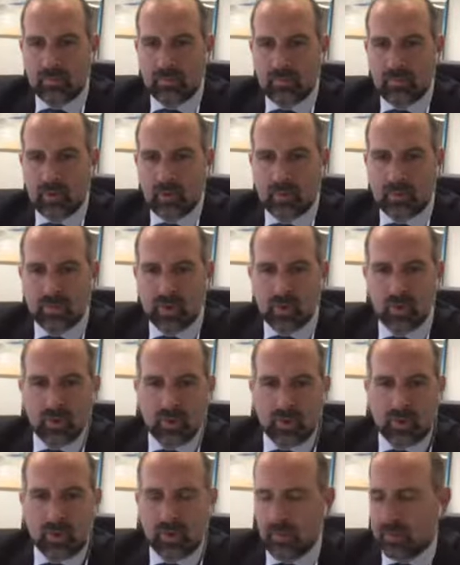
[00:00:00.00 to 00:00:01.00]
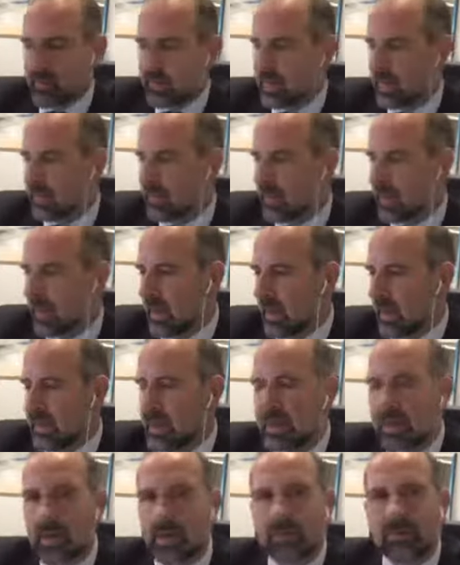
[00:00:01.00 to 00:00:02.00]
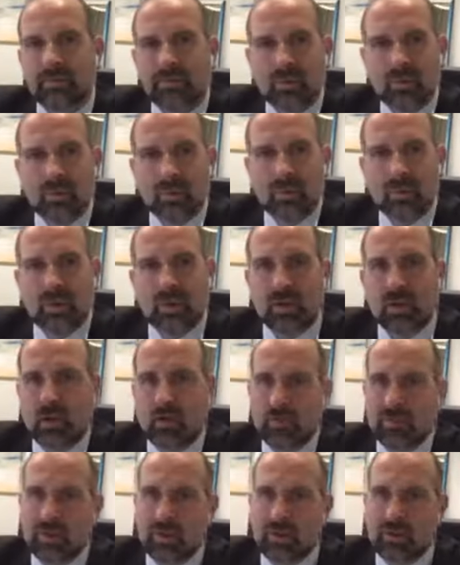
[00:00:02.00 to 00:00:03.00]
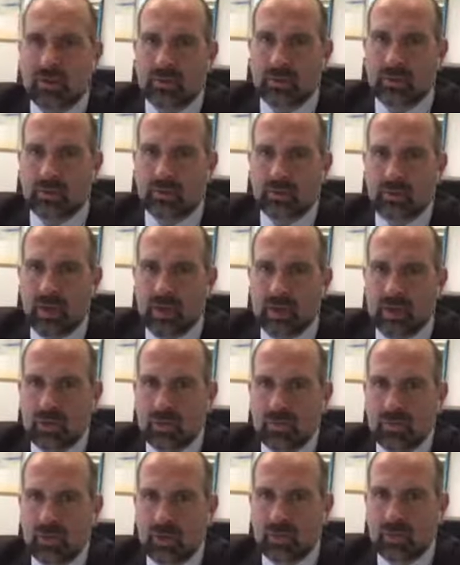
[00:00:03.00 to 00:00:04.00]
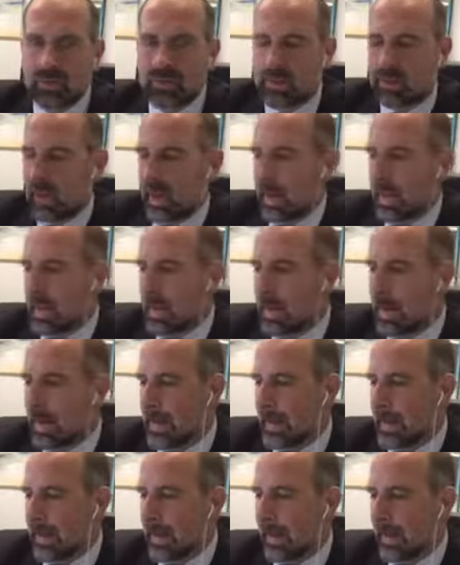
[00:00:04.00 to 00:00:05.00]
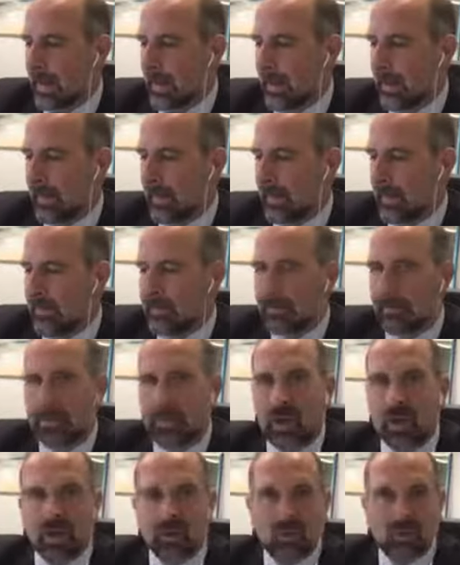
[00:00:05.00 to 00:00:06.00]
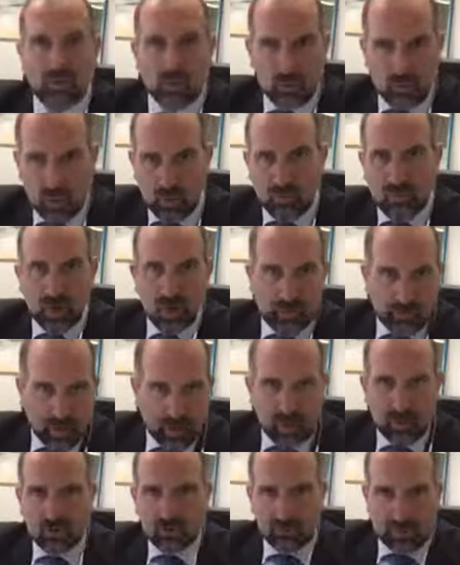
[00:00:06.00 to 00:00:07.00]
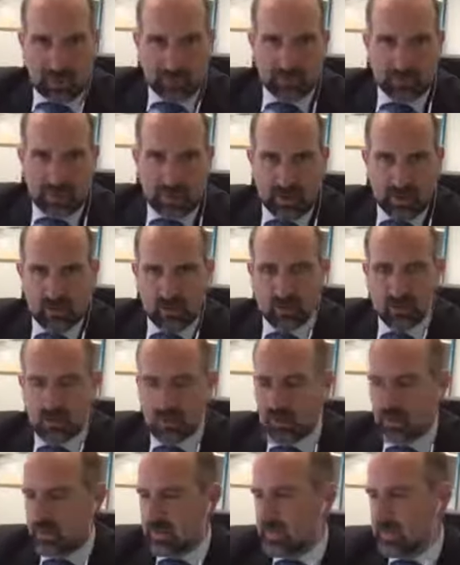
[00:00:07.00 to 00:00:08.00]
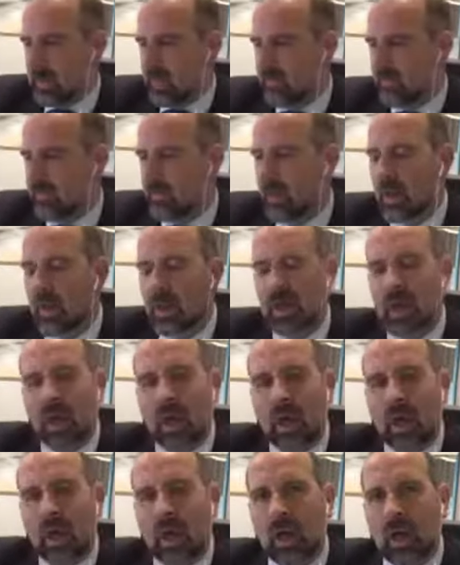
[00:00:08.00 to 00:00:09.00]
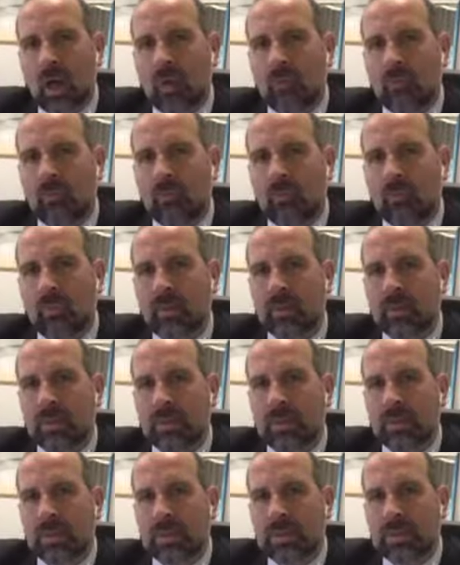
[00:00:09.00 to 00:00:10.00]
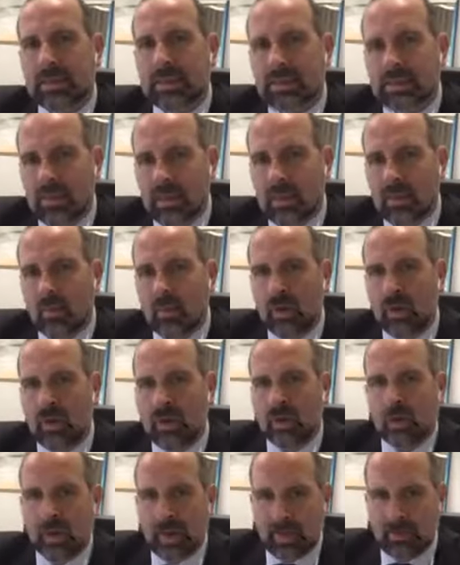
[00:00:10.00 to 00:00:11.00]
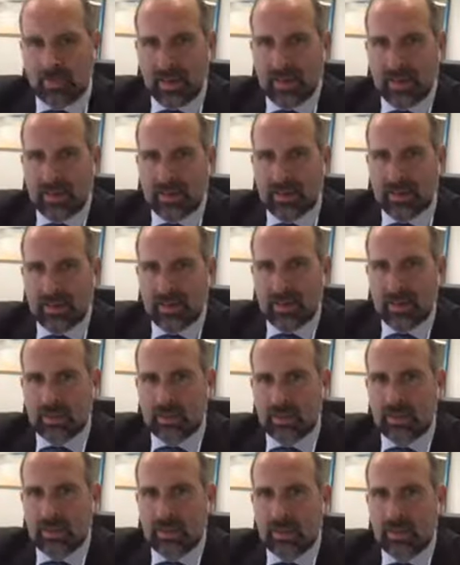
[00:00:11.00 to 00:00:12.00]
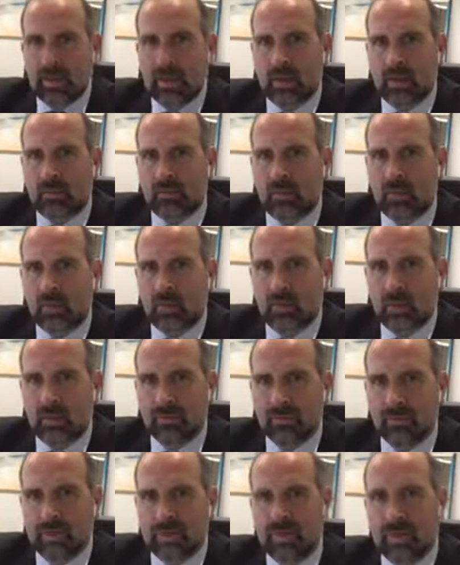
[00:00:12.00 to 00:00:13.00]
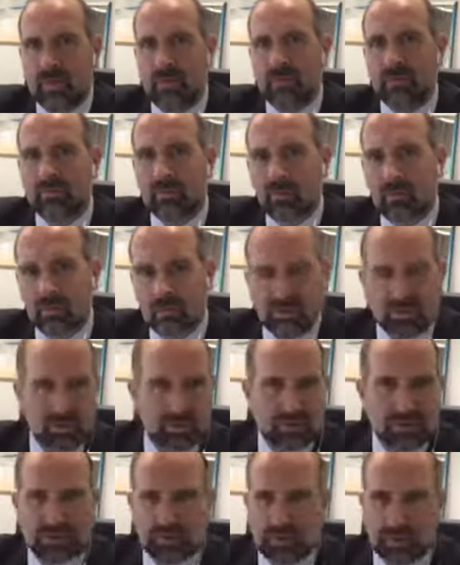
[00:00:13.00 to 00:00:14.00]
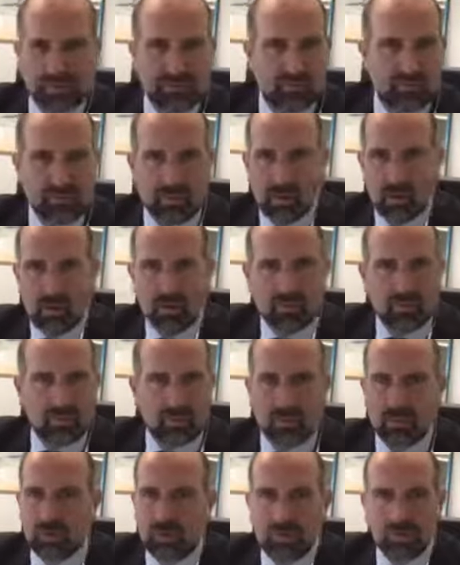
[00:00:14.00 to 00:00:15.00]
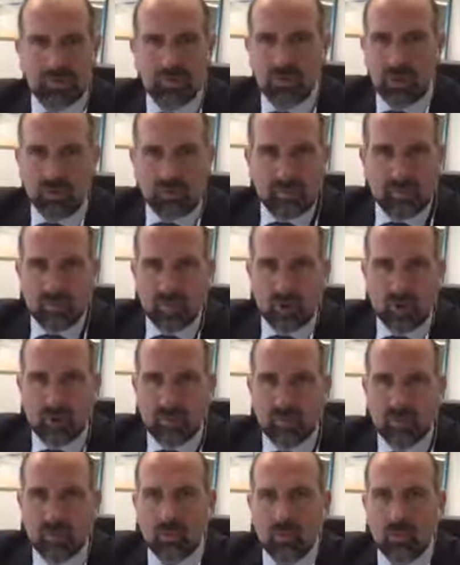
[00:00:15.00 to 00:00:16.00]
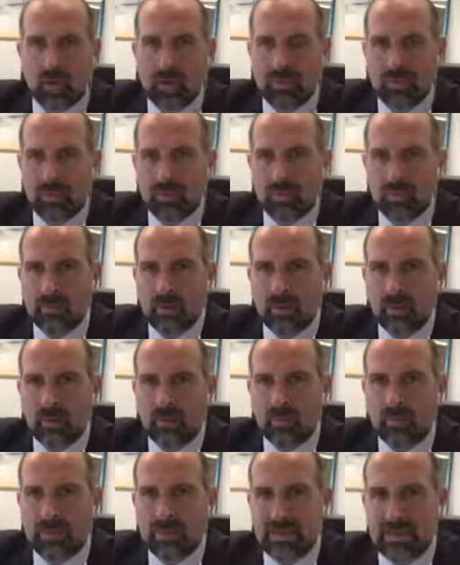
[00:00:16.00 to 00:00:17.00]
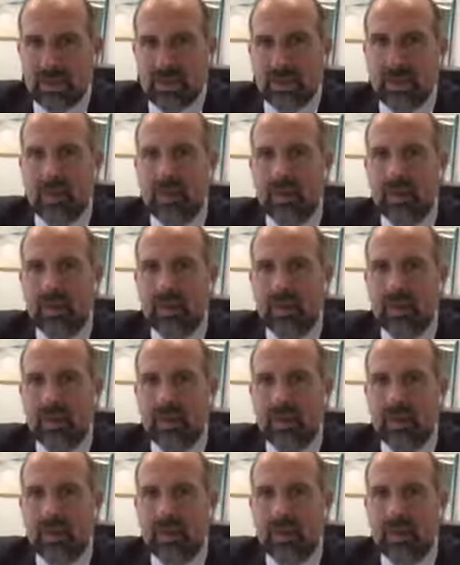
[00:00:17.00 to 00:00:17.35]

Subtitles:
overnight or go home the same day. First week, you don't feel like doing much, I would say, but you're mobile, you're around the house, you're doing stuff. Second week, you're getting back into things. If you work for yourself and you're doing stuff from home, you can do work from home and what have you. But I normally say